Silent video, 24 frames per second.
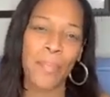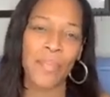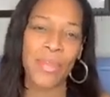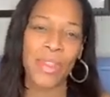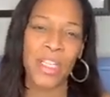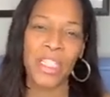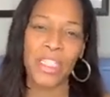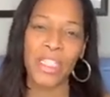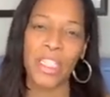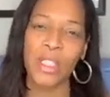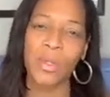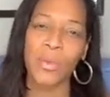
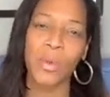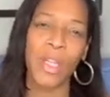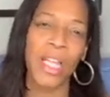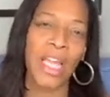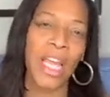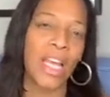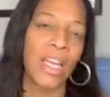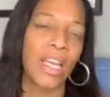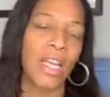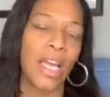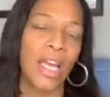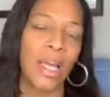This is
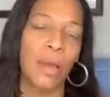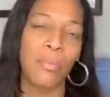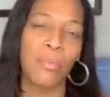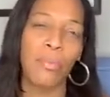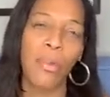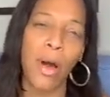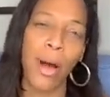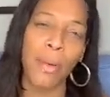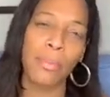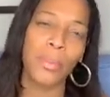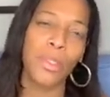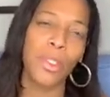really an
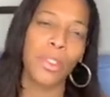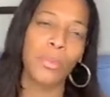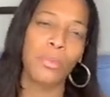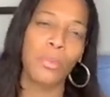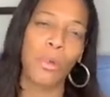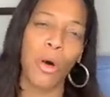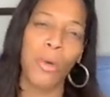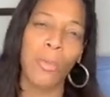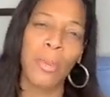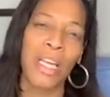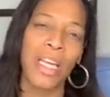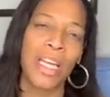impromptu
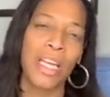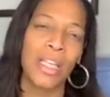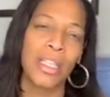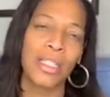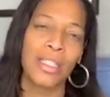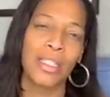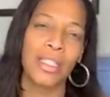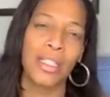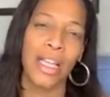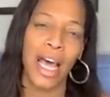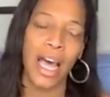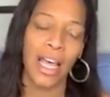moment.
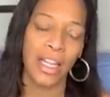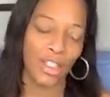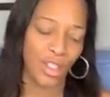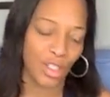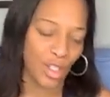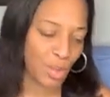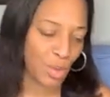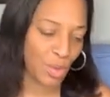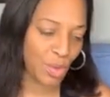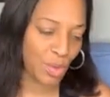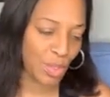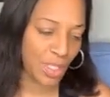It's not
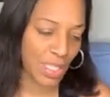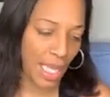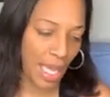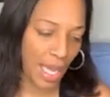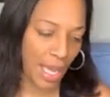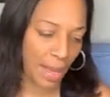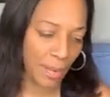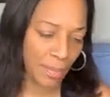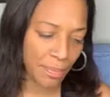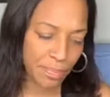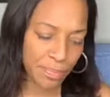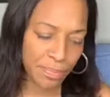
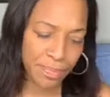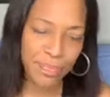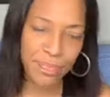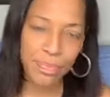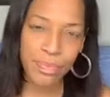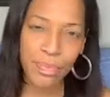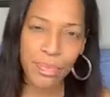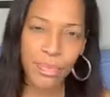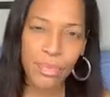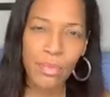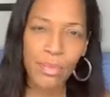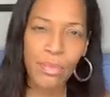Tuesday,
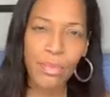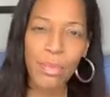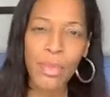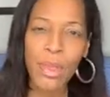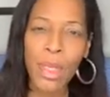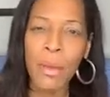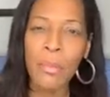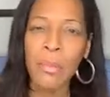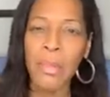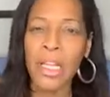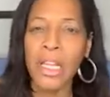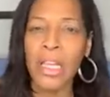
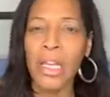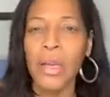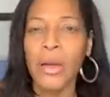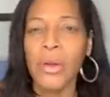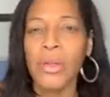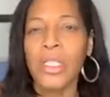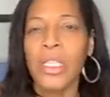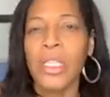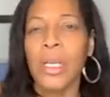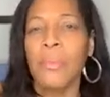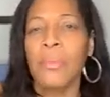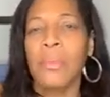but there
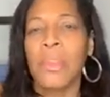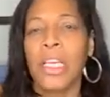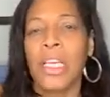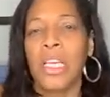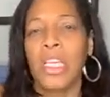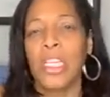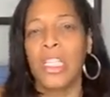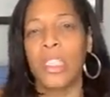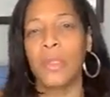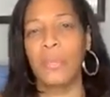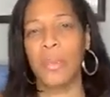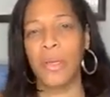are some
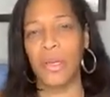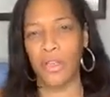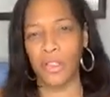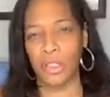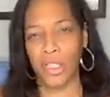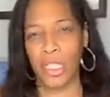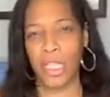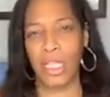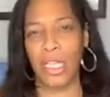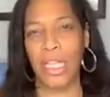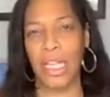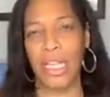things
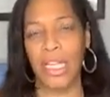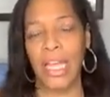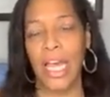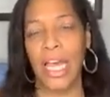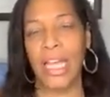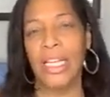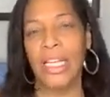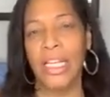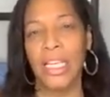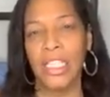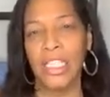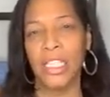spiritually
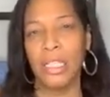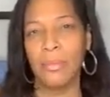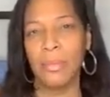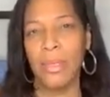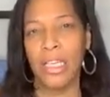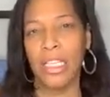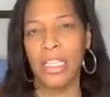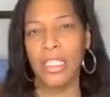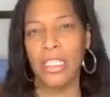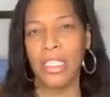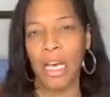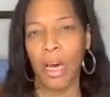that need to
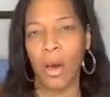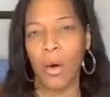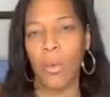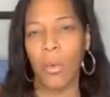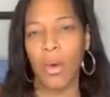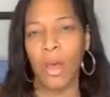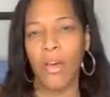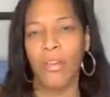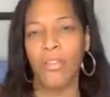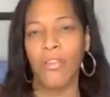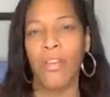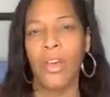be dealt
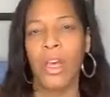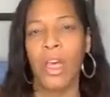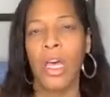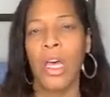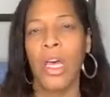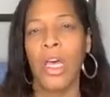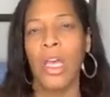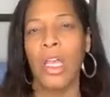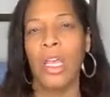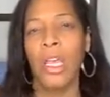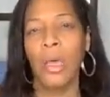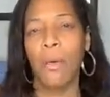with
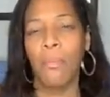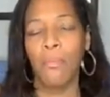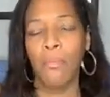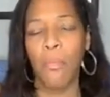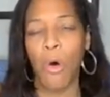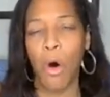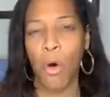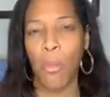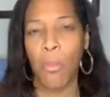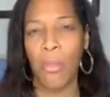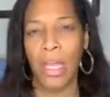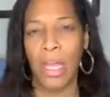the
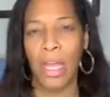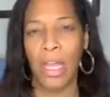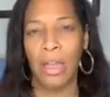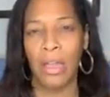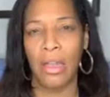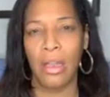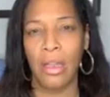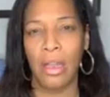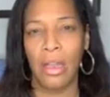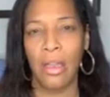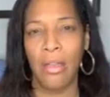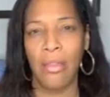moment
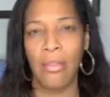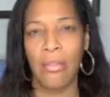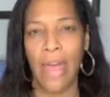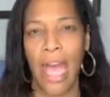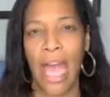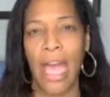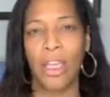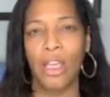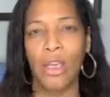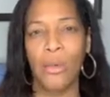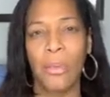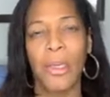
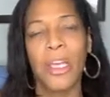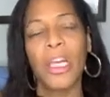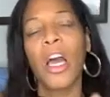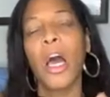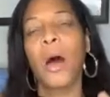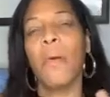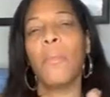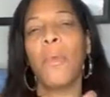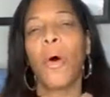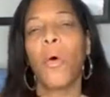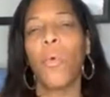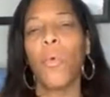that you
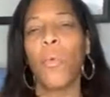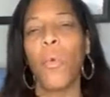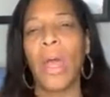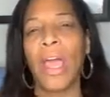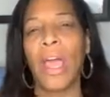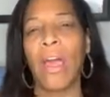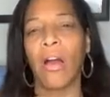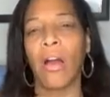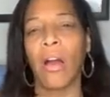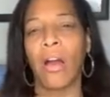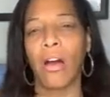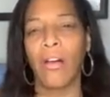become
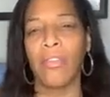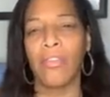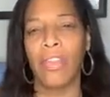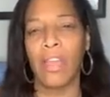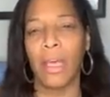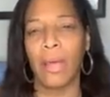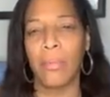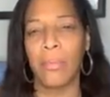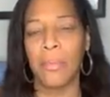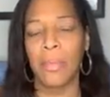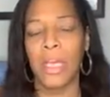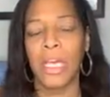aware of
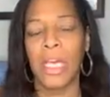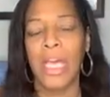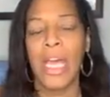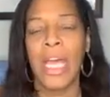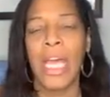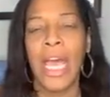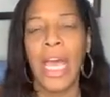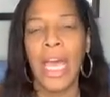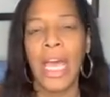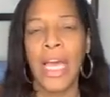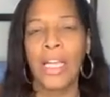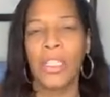them.
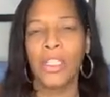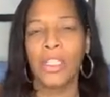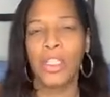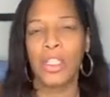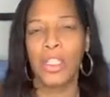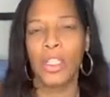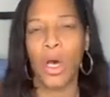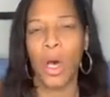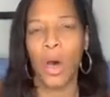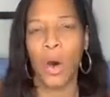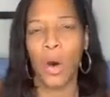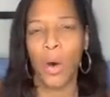And
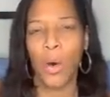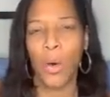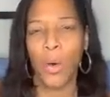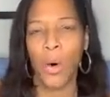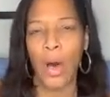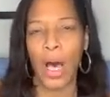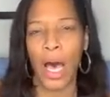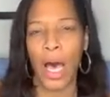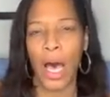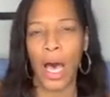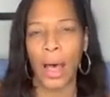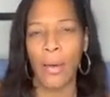
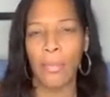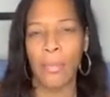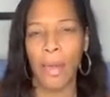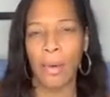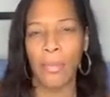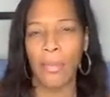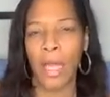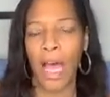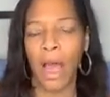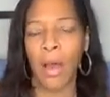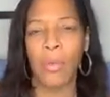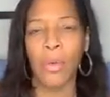so
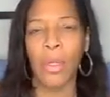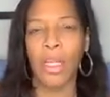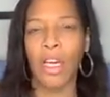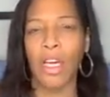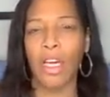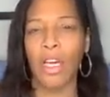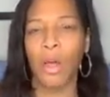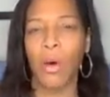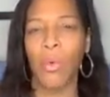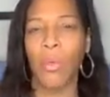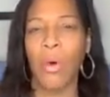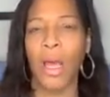I'm not really
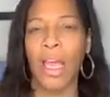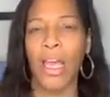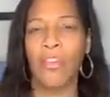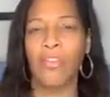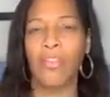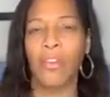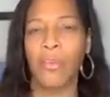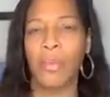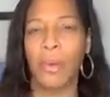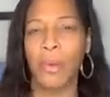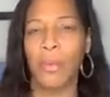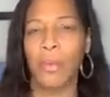going to
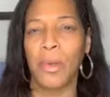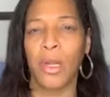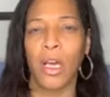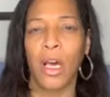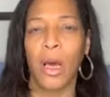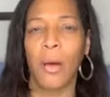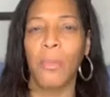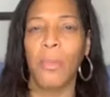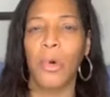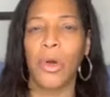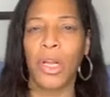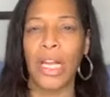wait for people to
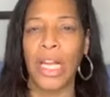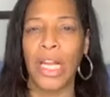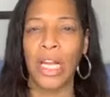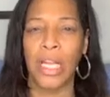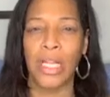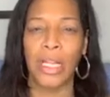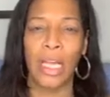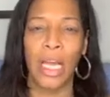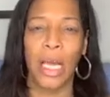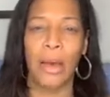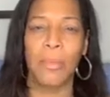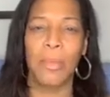come on to
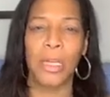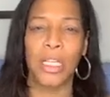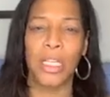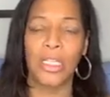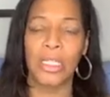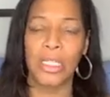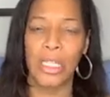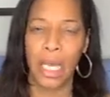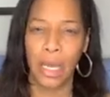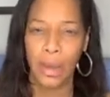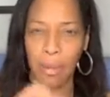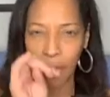anything. I'm going to
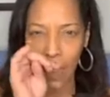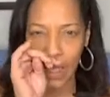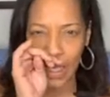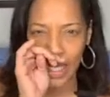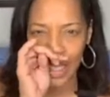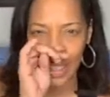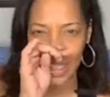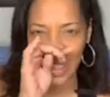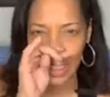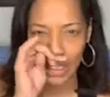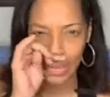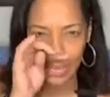say what
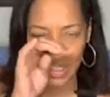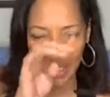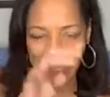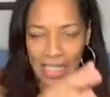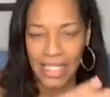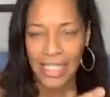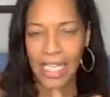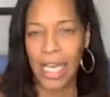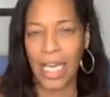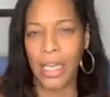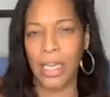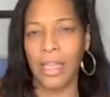needs to be
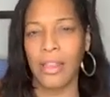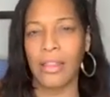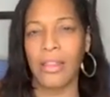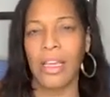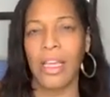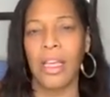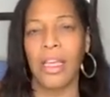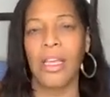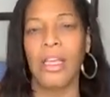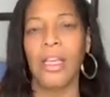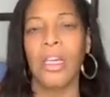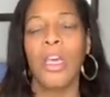said, and
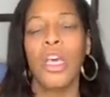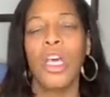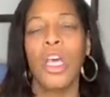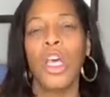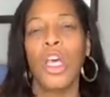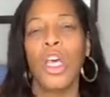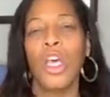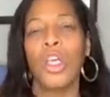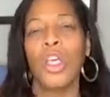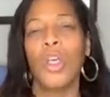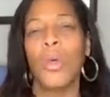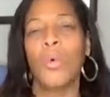then
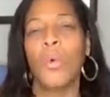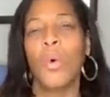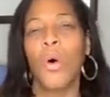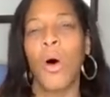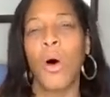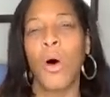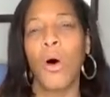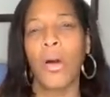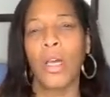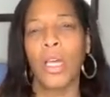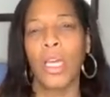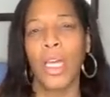you
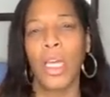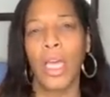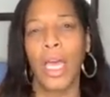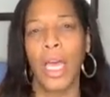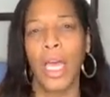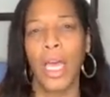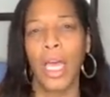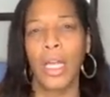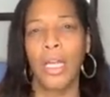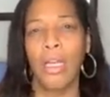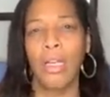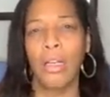all
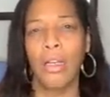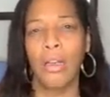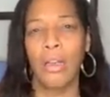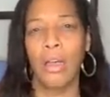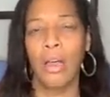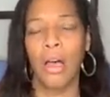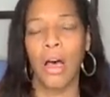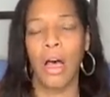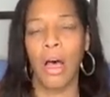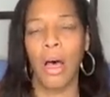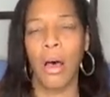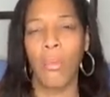can
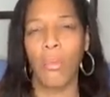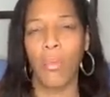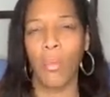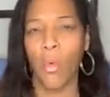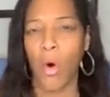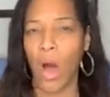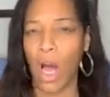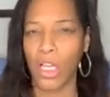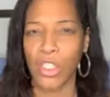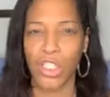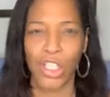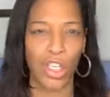
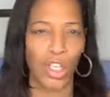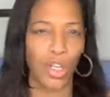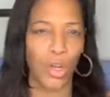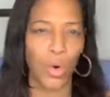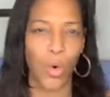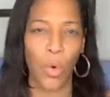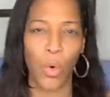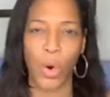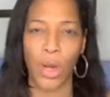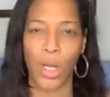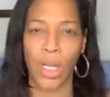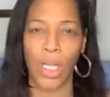watch it
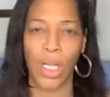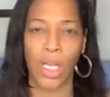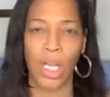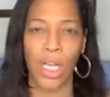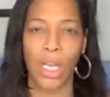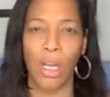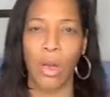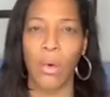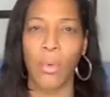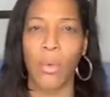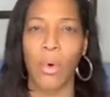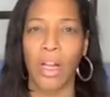
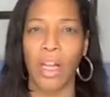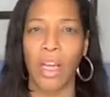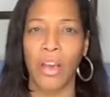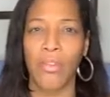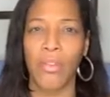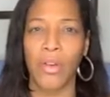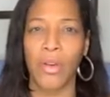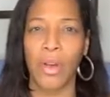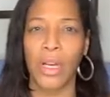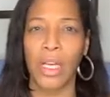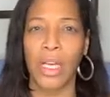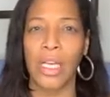accordingly or
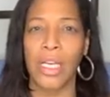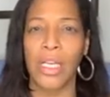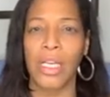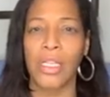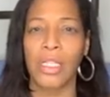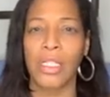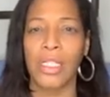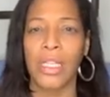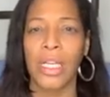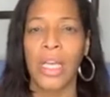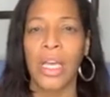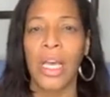whatever
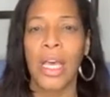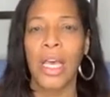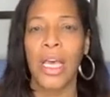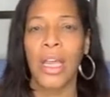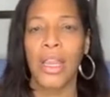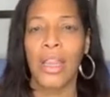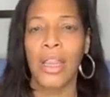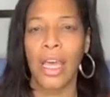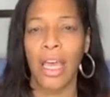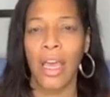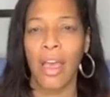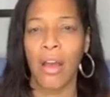is
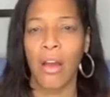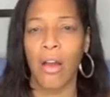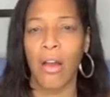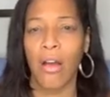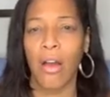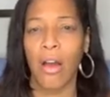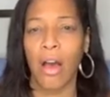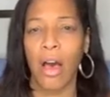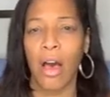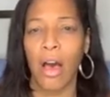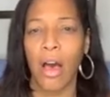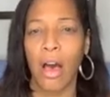
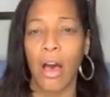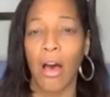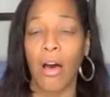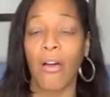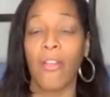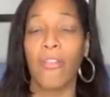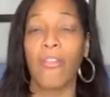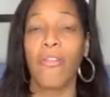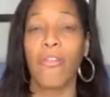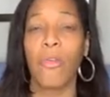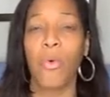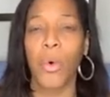there
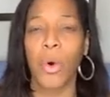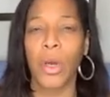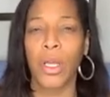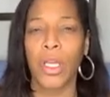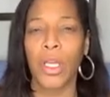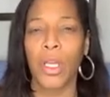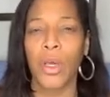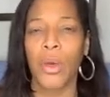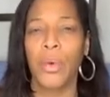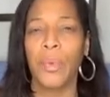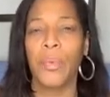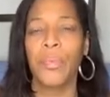for
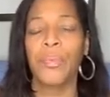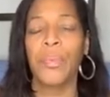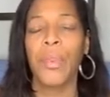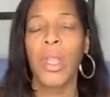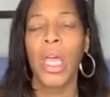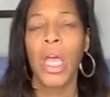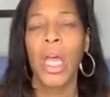you.